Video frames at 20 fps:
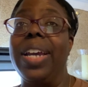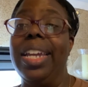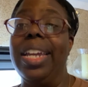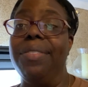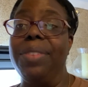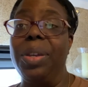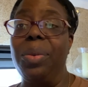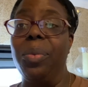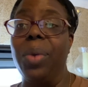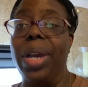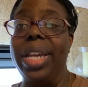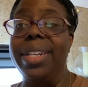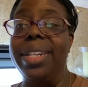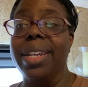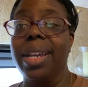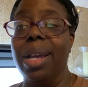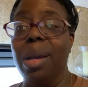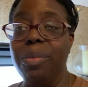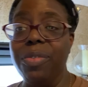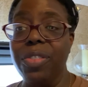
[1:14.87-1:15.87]
I have a white
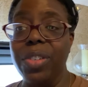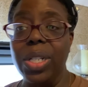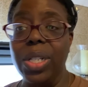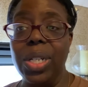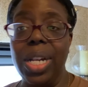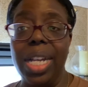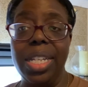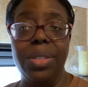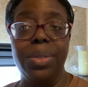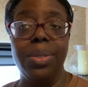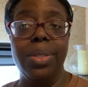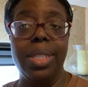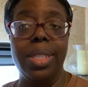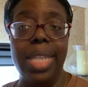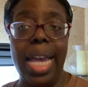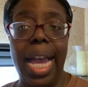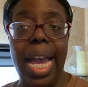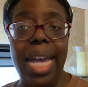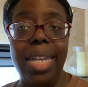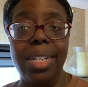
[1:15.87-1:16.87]
comforter. I used
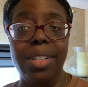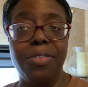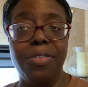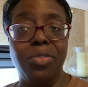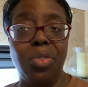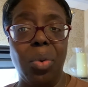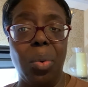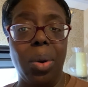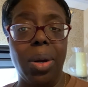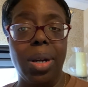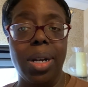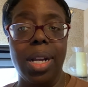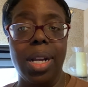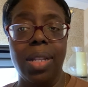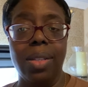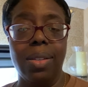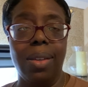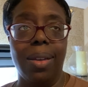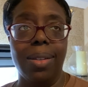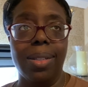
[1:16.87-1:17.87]
that for a
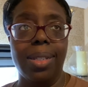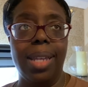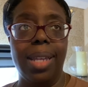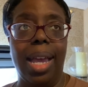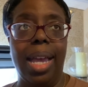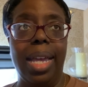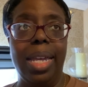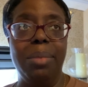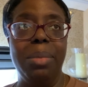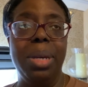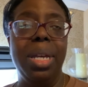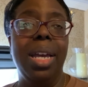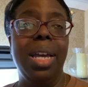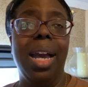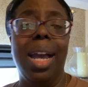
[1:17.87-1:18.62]
long time.